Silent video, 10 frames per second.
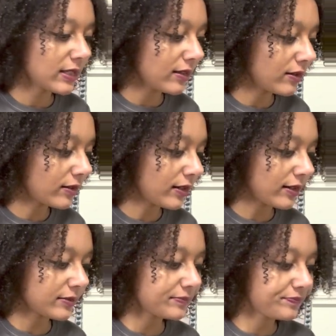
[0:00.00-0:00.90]
All
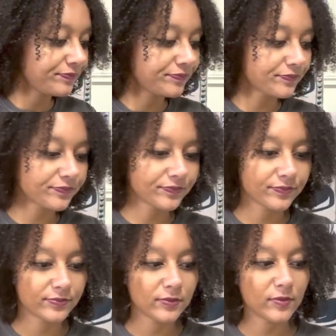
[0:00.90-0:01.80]
right.
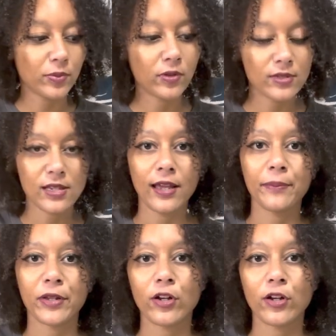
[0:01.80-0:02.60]
Let me pull a timing